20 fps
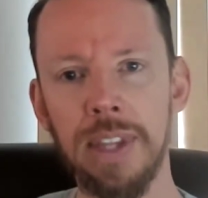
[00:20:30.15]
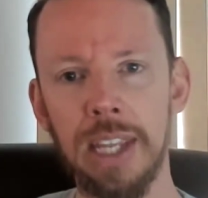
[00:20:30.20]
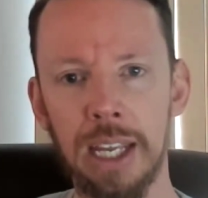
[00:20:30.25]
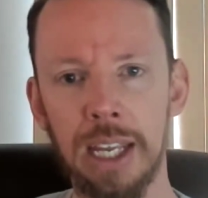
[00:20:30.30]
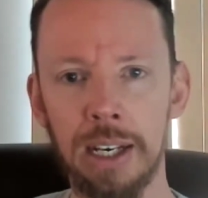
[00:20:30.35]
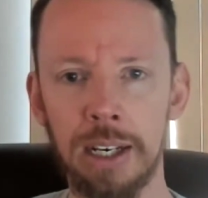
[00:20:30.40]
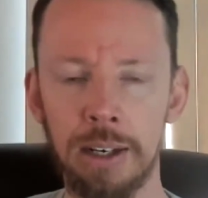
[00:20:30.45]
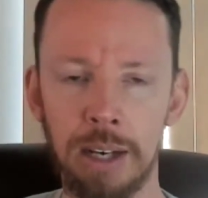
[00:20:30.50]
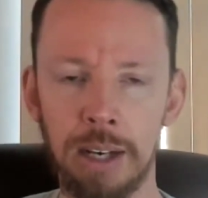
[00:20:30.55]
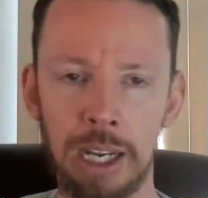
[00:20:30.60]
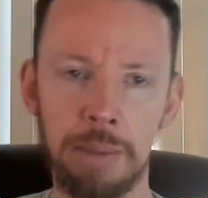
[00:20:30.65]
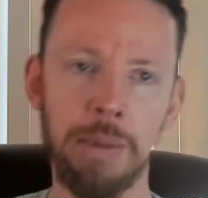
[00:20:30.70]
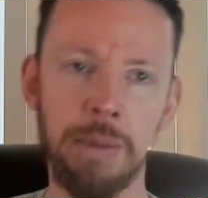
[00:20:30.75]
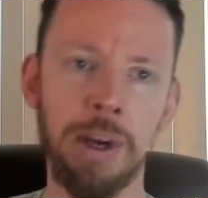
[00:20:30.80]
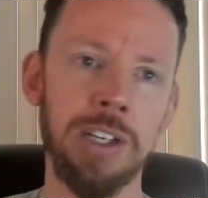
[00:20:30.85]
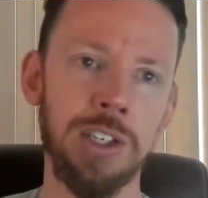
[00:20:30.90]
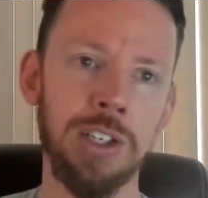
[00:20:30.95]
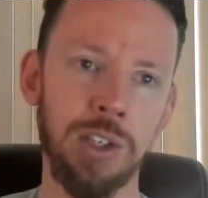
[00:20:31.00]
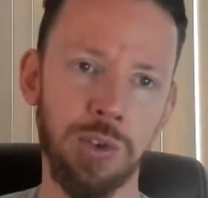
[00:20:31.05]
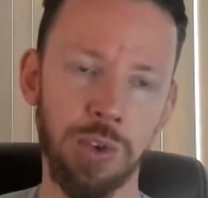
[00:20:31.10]
And
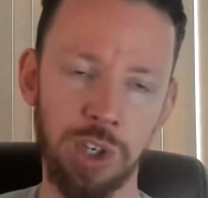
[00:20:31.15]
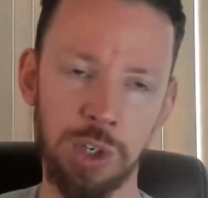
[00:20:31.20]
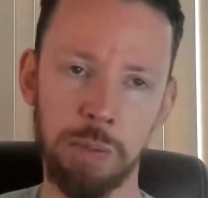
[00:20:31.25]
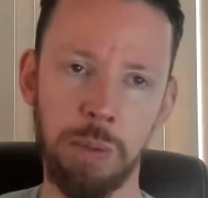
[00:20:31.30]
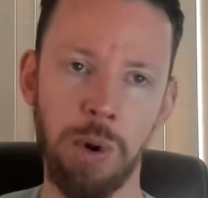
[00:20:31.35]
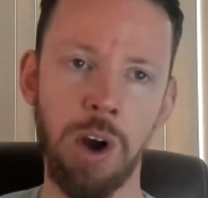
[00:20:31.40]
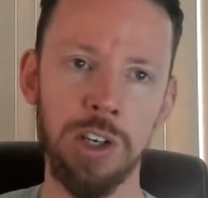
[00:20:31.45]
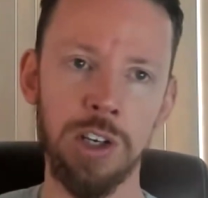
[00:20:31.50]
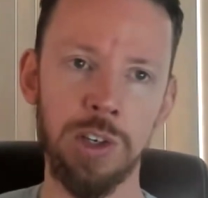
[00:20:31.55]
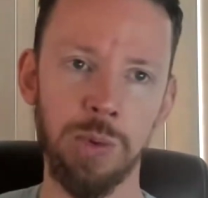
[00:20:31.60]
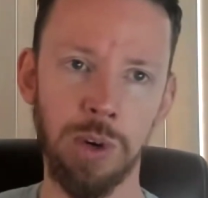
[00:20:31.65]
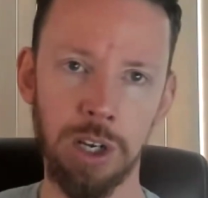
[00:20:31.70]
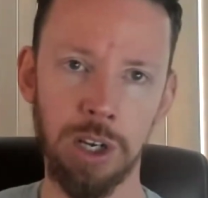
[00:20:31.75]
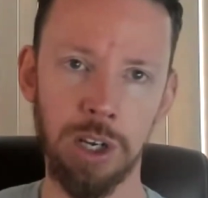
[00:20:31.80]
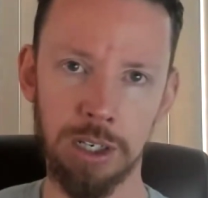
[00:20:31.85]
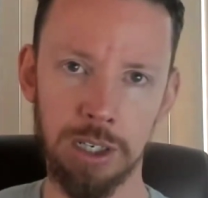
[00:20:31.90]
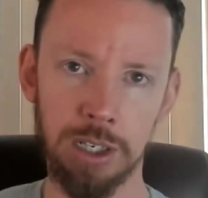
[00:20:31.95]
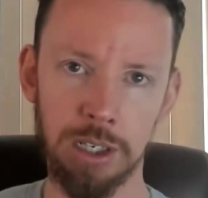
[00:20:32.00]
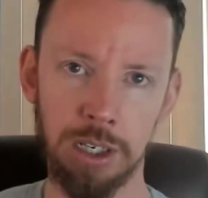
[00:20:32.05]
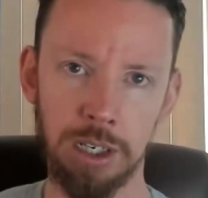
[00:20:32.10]
Musk's response
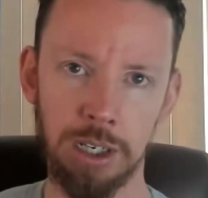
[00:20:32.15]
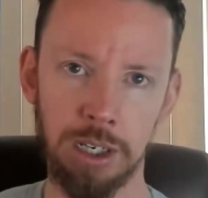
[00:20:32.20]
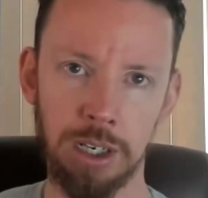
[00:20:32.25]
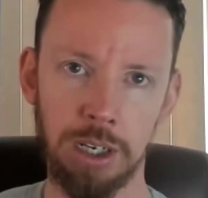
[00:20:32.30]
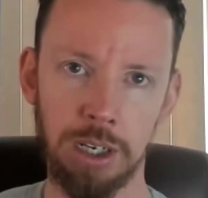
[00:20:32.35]
was,